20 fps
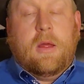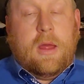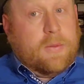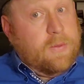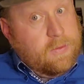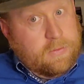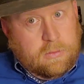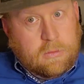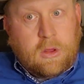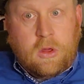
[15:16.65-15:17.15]

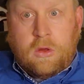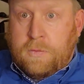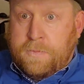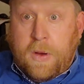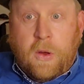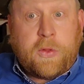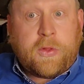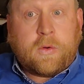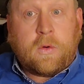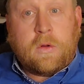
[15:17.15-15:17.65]
Use
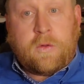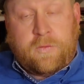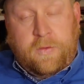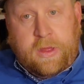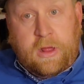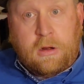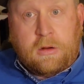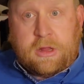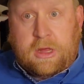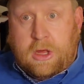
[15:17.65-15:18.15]
both scores for the
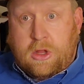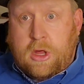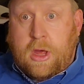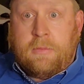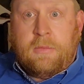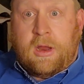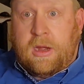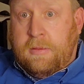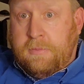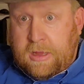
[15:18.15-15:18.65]
NRCHA
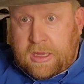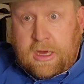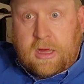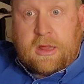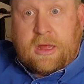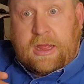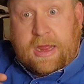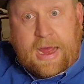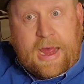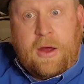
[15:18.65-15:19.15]
money because
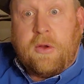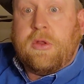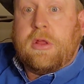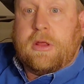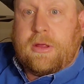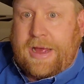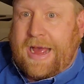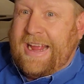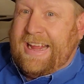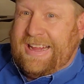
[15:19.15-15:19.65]
it counts.
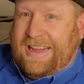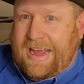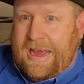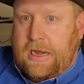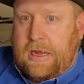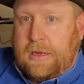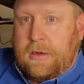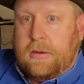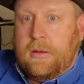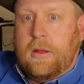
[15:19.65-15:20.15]
I get
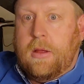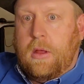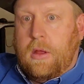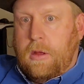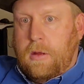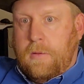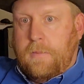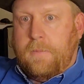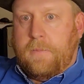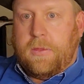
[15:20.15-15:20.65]
it,
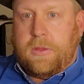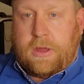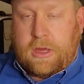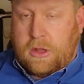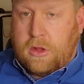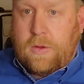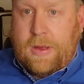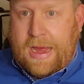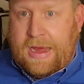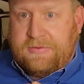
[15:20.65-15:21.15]
because
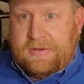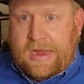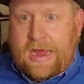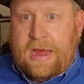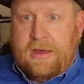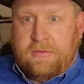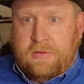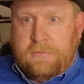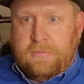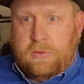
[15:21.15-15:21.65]
you have to
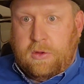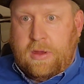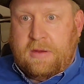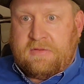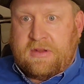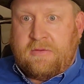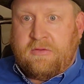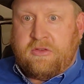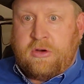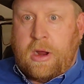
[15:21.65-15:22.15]
have
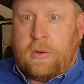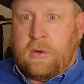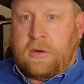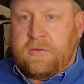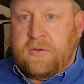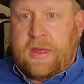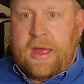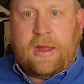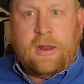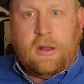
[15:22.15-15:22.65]
a dry work for
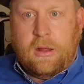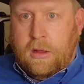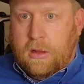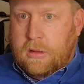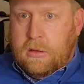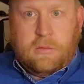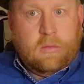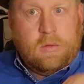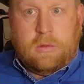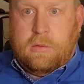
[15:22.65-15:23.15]
that.
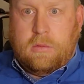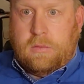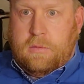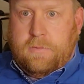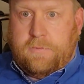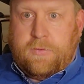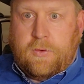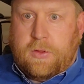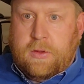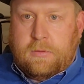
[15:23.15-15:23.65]

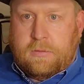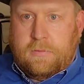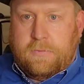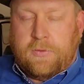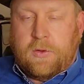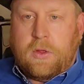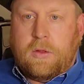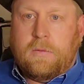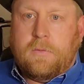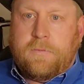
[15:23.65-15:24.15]
For
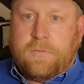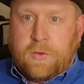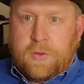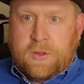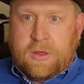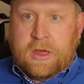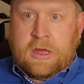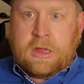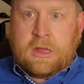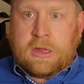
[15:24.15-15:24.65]

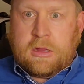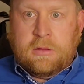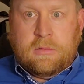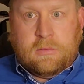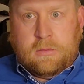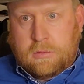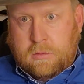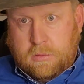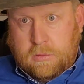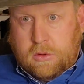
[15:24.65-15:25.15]
this,
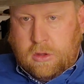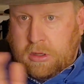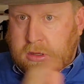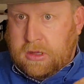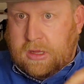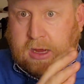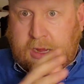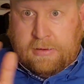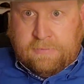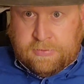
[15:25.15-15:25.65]
just
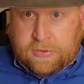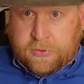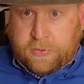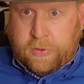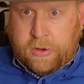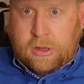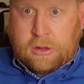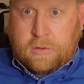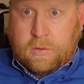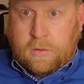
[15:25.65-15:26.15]
have the 3
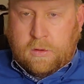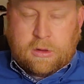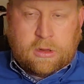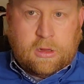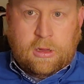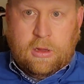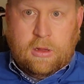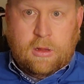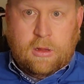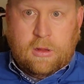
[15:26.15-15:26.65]
scores.
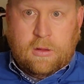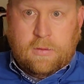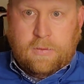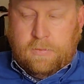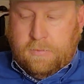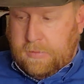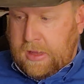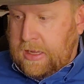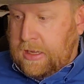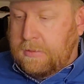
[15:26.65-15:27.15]

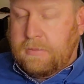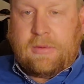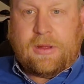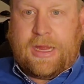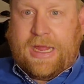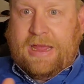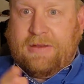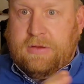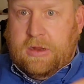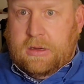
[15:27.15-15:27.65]
Make them
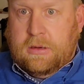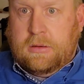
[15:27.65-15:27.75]
even.